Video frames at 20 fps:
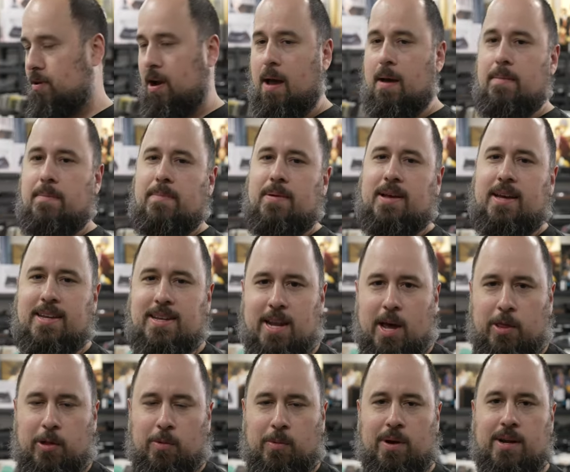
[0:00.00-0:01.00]
grab
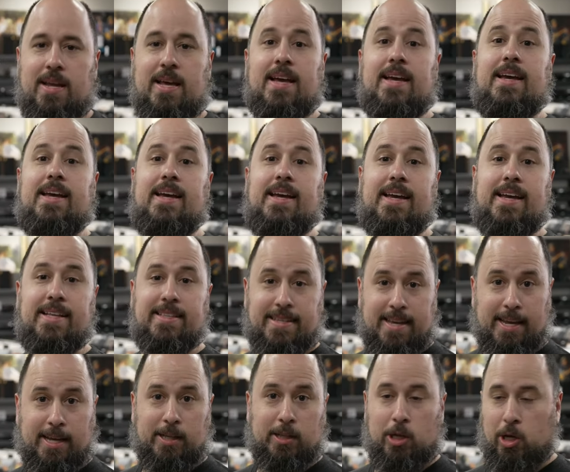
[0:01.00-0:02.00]
another one and
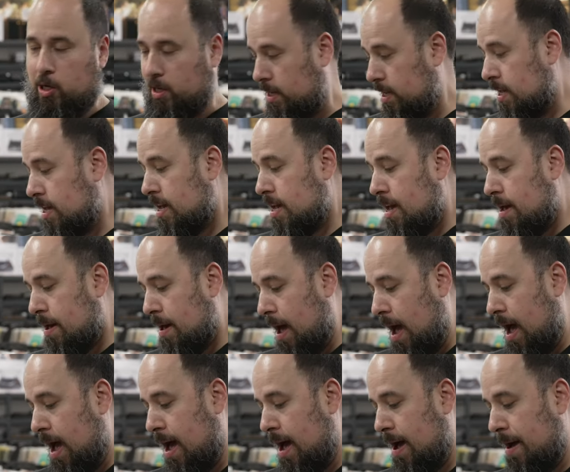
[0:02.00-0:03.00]
take a look.
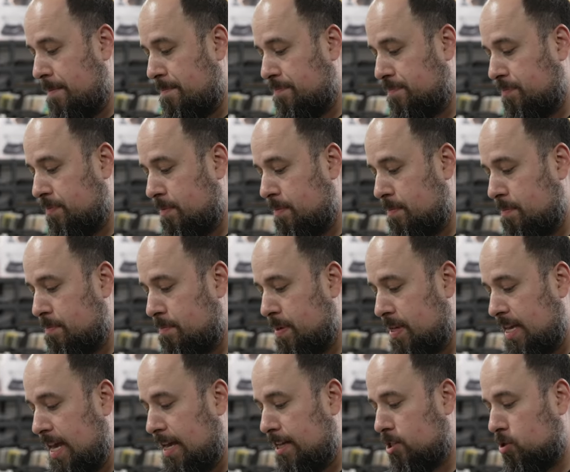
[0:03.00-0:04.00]
Uh,
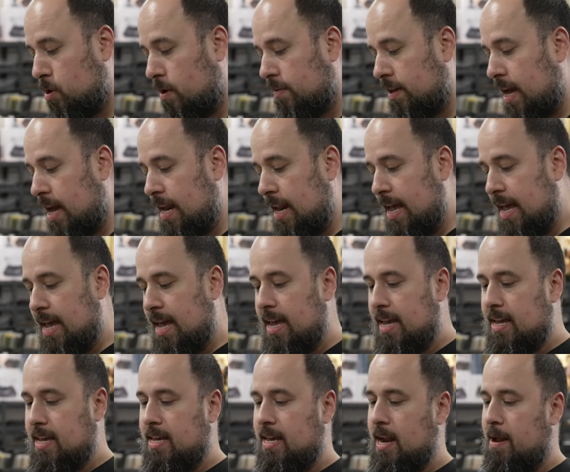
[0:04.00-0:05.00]
but yeah, so I've got
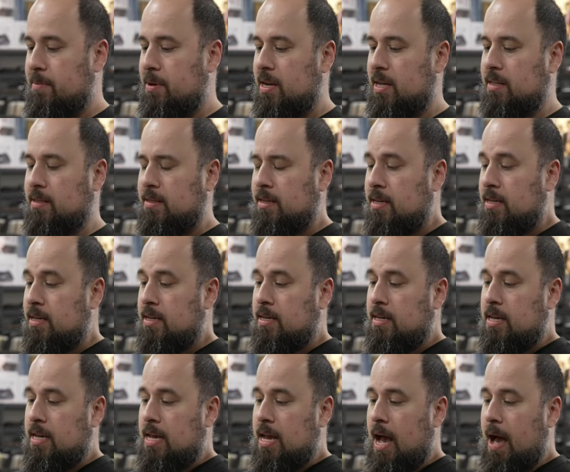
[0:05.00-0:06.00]
a, and I'm gonna,
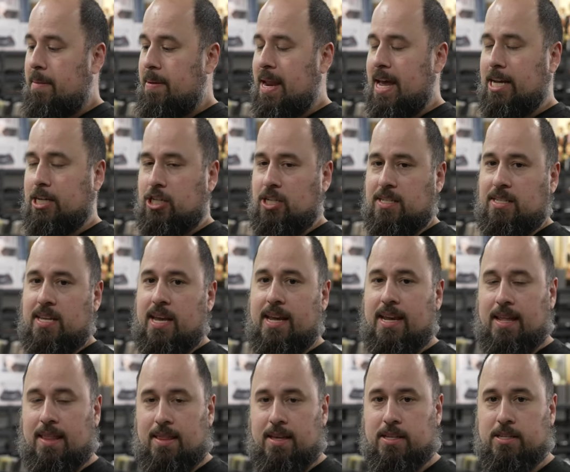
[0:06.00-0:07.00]
I'm gonna actually
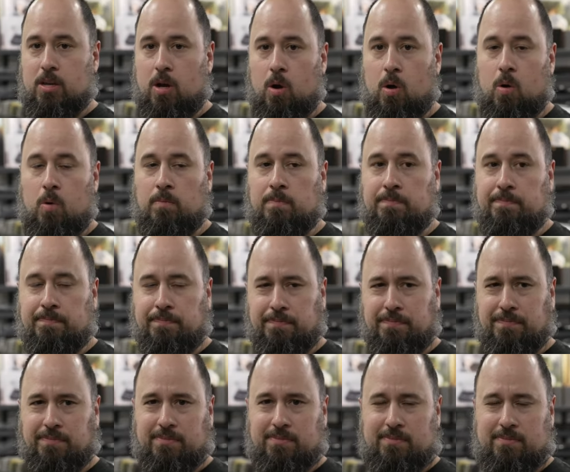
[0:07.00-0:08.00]
take this home,
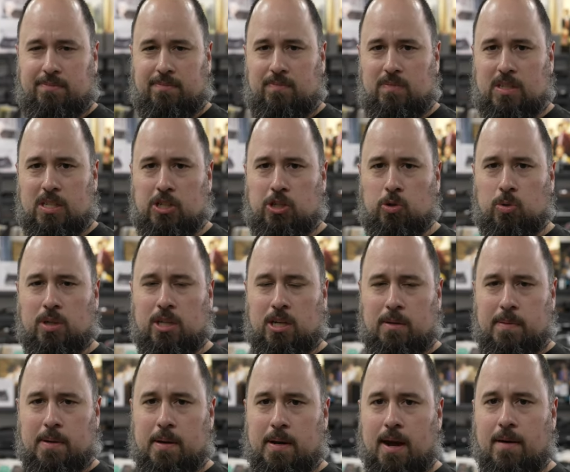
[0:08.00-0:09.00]
do a little
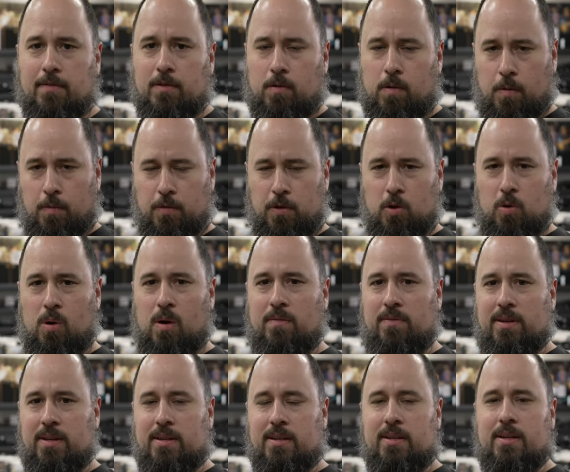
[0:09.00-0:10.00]
bit of a review of
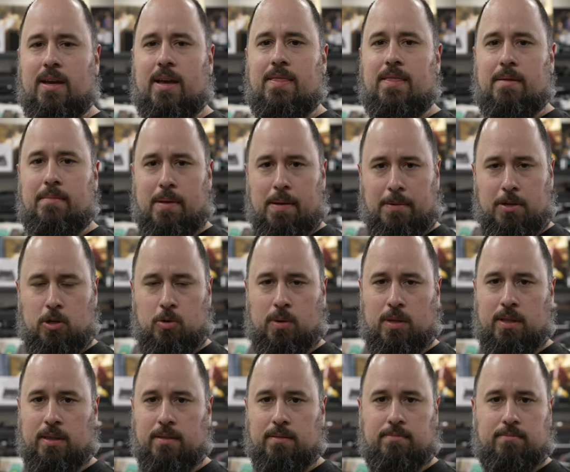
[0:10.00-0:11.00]
it, and then maybe do
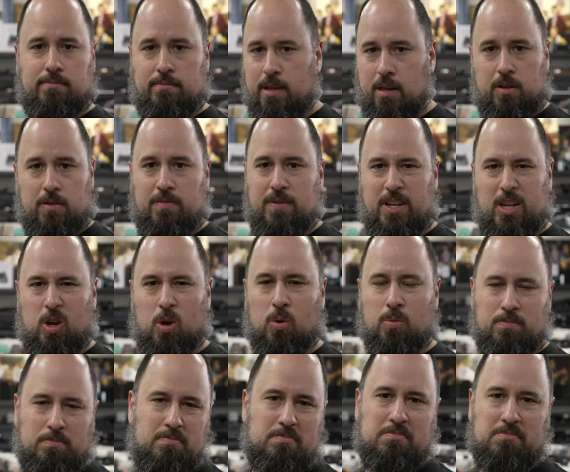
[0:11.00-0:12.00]
a, another video
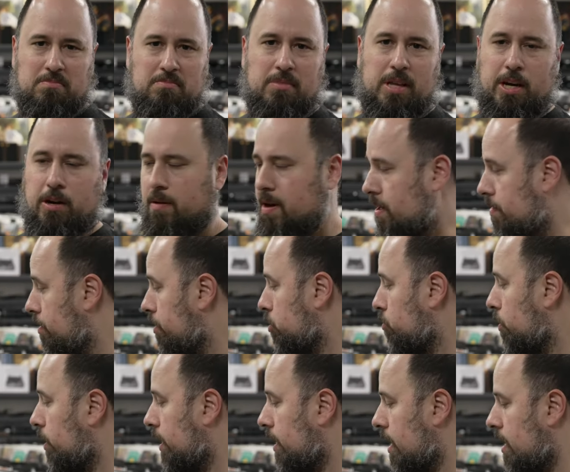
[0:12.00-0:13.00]
later on this
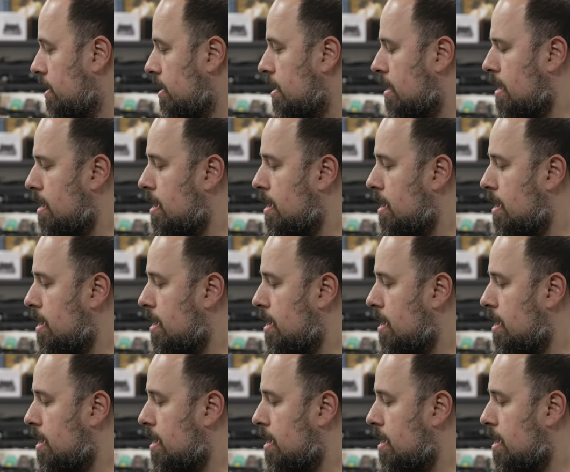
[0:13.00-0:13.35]
weekend.